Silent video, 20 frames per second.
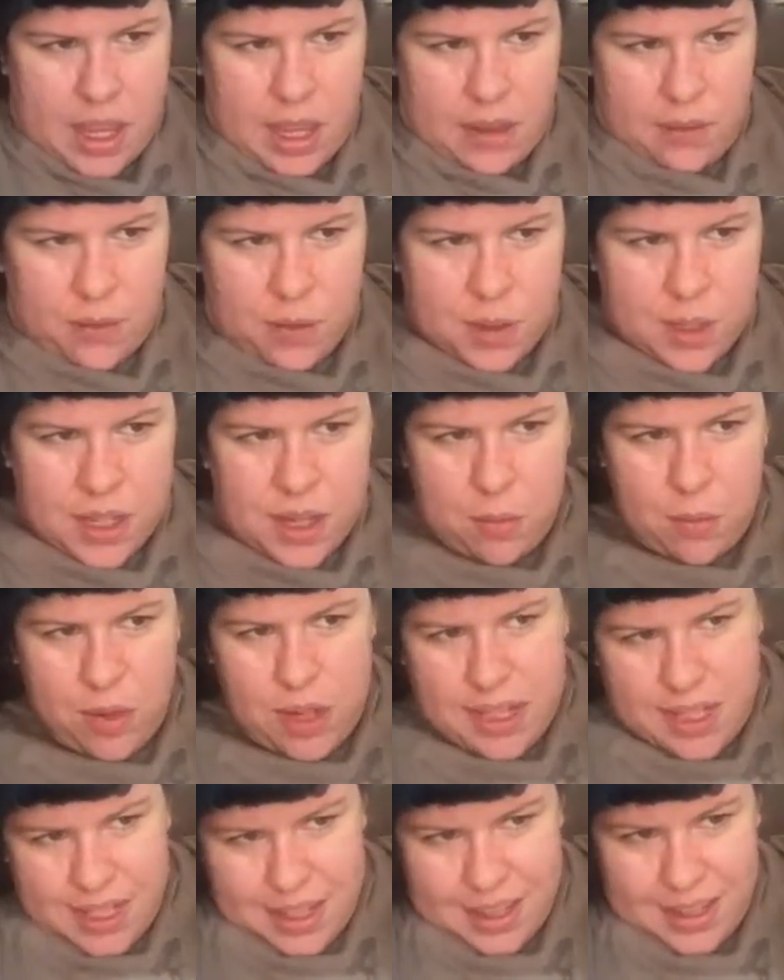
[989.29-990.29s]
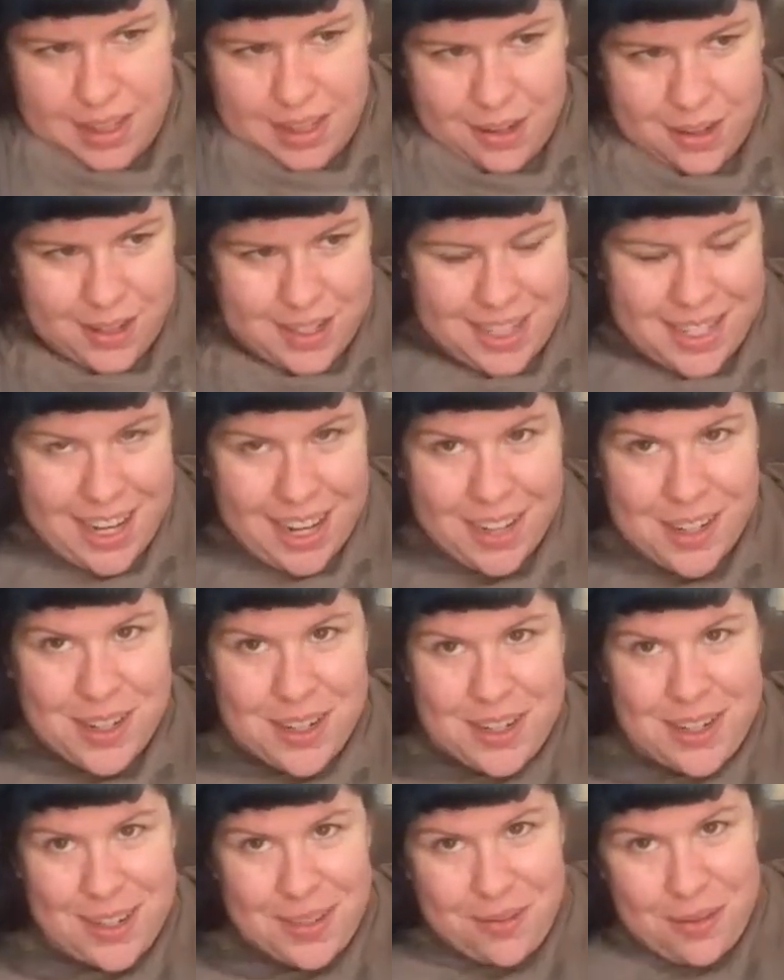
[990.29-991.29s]
And for some reason, there's
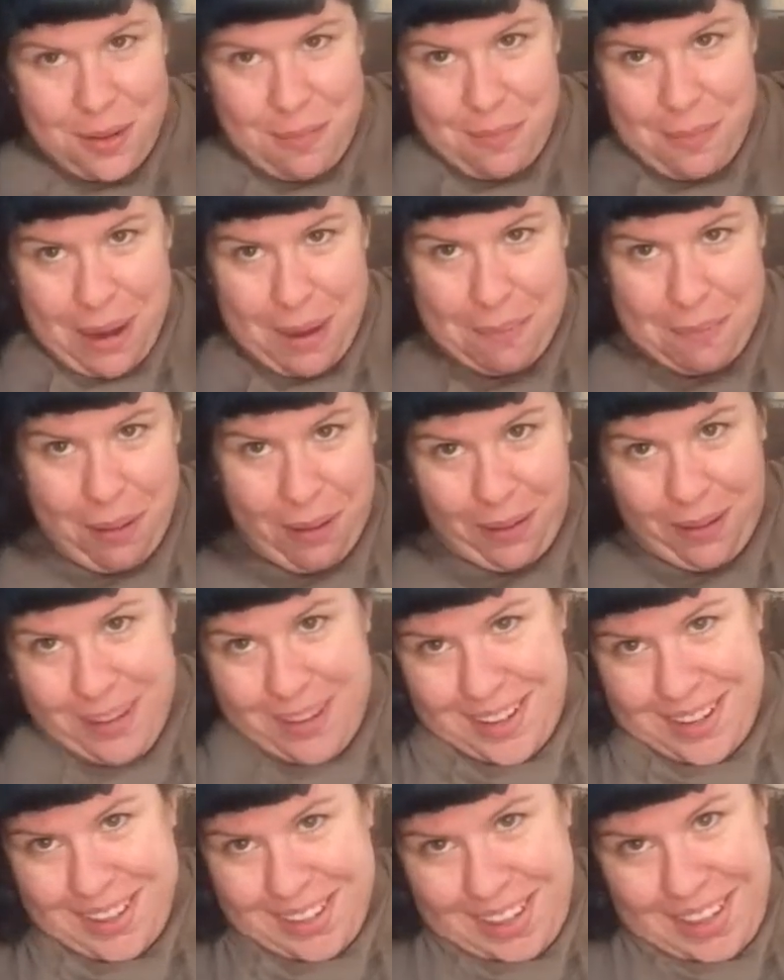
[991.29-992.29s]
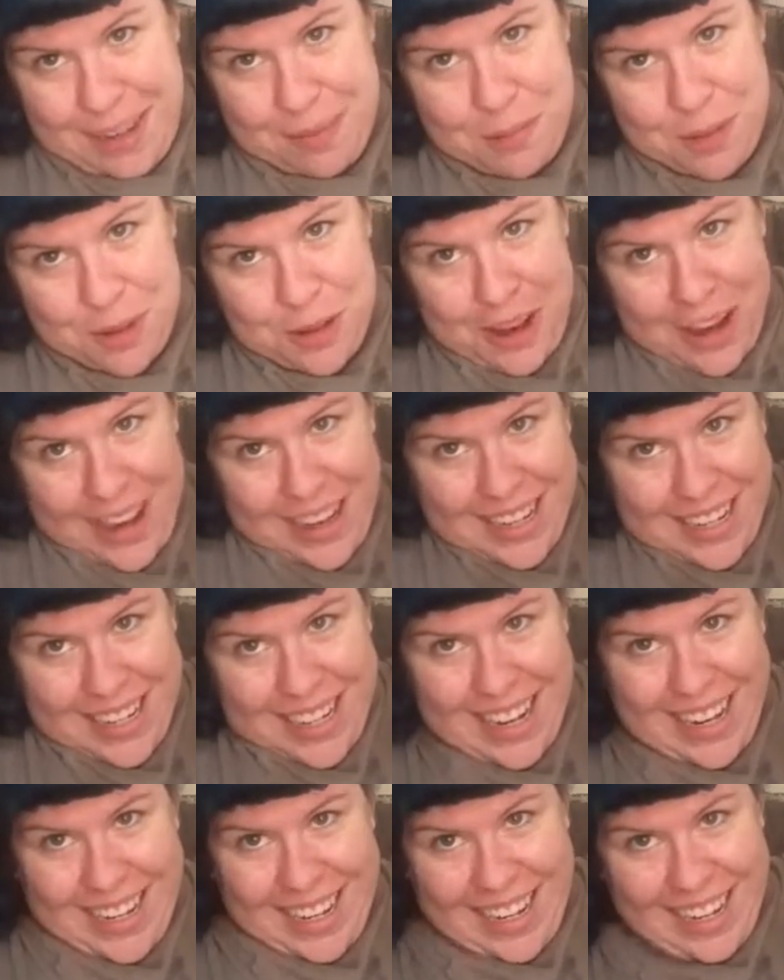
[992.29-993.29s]
sections from my part that keep trying to
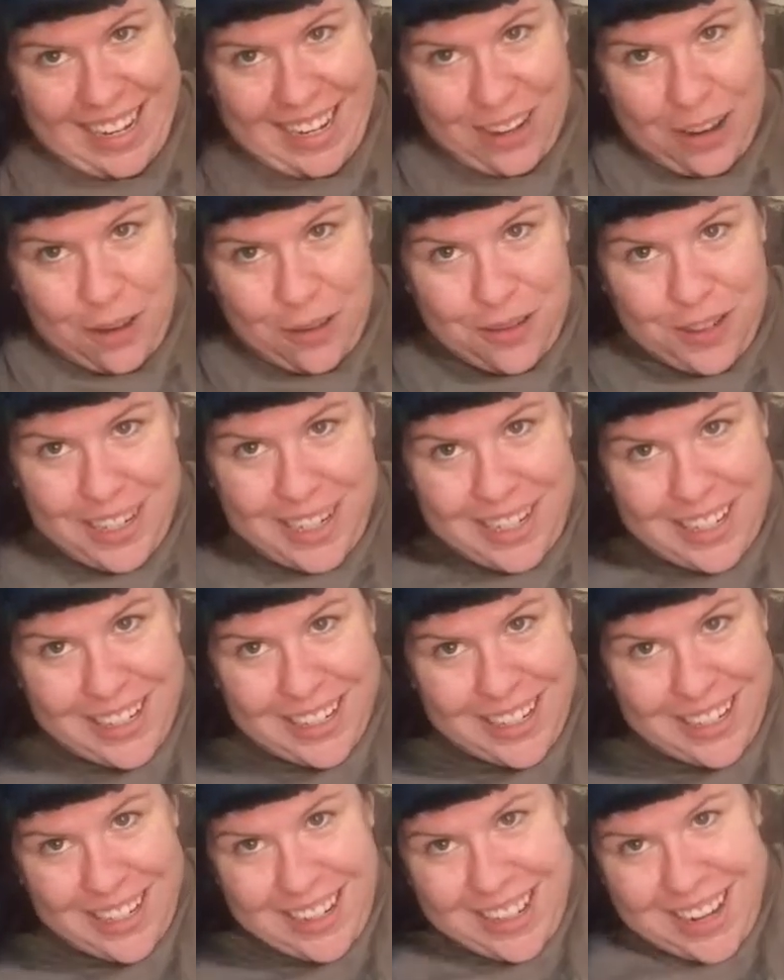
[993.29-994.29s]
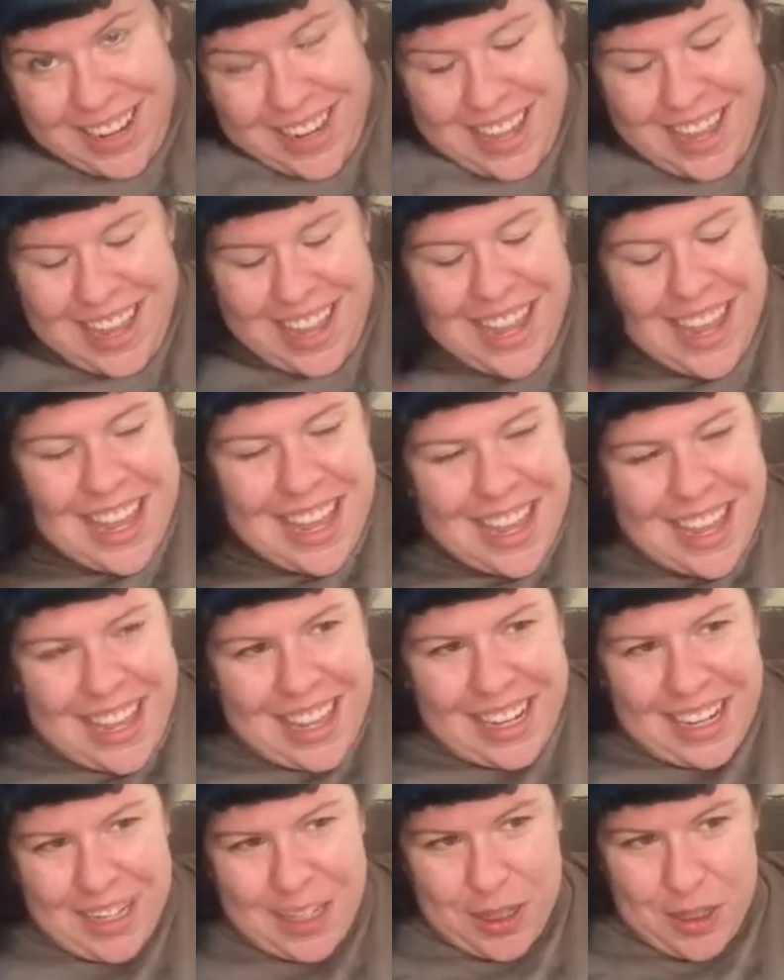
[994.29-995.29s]
get in over here.
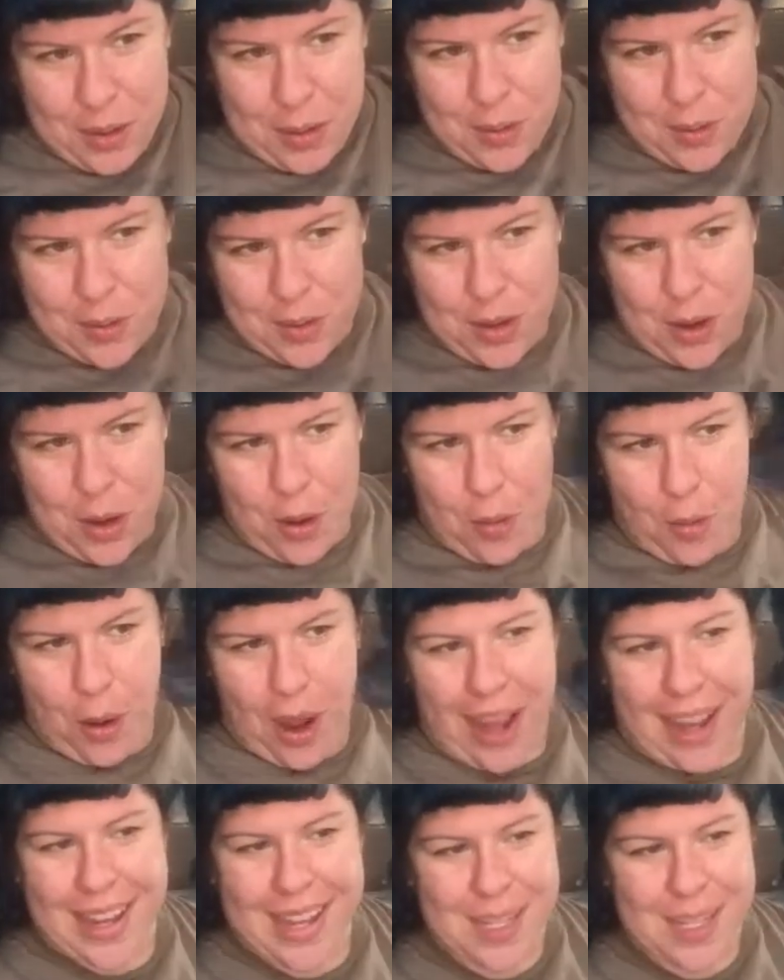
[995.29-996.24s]
And I don't know why.